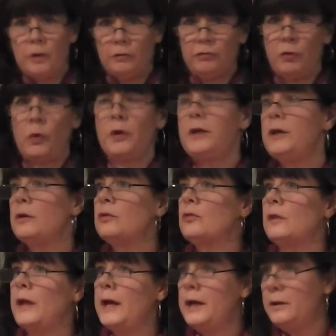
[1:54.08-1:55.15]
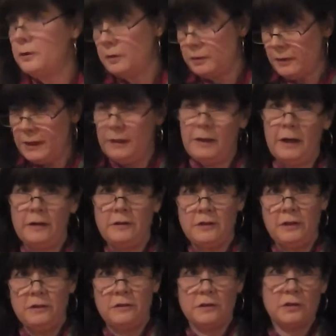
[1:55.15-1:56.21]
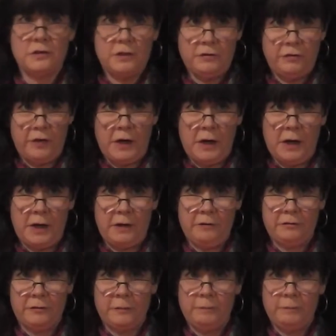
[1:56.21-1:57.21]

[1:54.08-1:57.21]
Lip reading: 4 years later, in 1965,